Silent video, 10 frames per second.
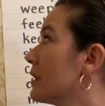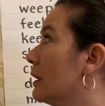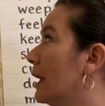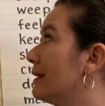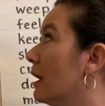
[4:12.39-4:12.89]

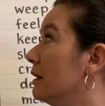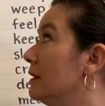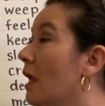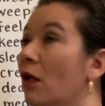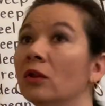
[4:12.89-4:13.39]
Like
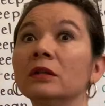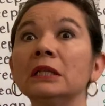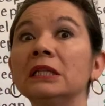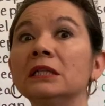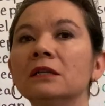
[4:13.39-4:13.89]

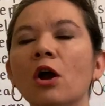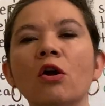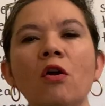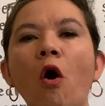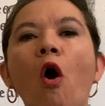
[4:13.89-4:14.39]
yell,
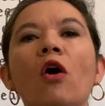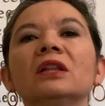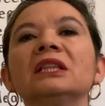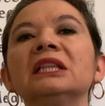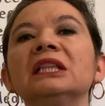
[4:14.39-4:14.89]

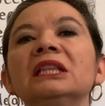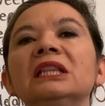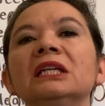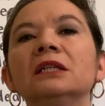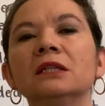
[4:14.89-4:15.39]

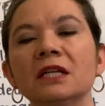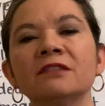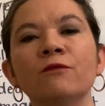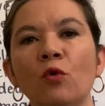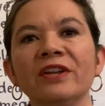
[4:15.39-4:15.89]
call.
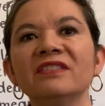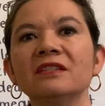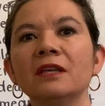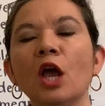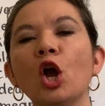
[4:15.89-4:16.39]
It's
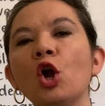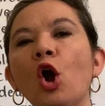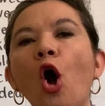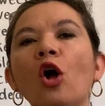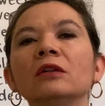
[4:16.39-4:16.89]
voiced.
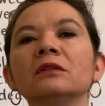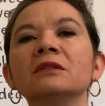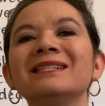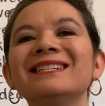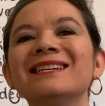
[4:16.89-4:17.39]

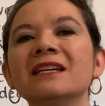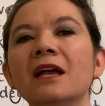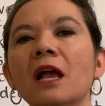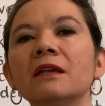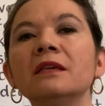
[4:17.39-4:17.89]
Called.
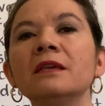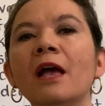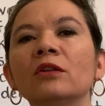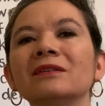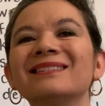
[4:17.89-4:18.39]

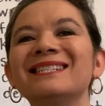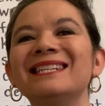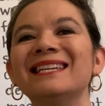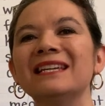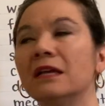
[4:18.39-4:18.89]
Yelled.
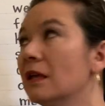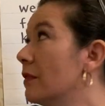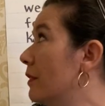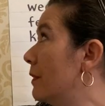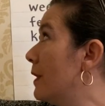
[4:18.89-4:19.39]

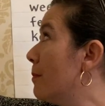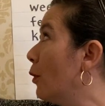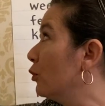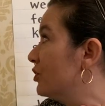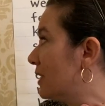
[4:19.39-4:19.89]
They
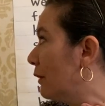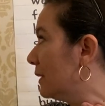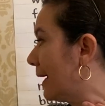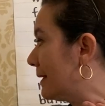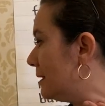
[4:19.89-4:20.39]
both sound
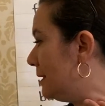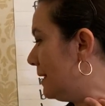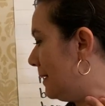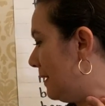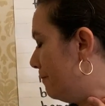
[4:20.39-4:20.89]
like a
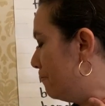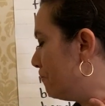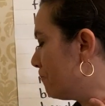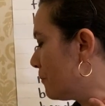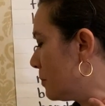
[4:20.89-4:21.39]
D.
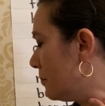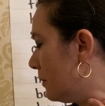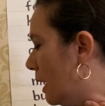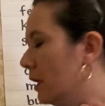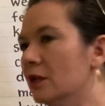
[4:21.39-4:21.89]

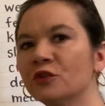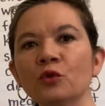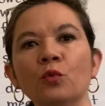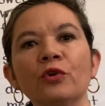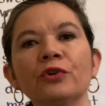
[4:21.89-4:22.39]
Here's
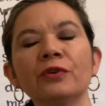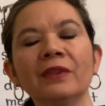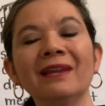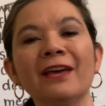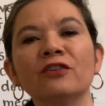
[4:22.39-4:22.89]
the word,
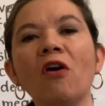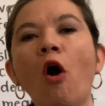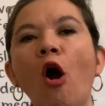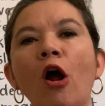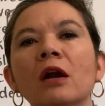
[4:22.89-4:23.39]
the letter
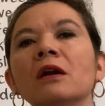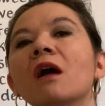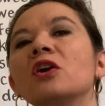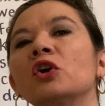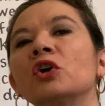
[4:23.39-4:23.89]
R.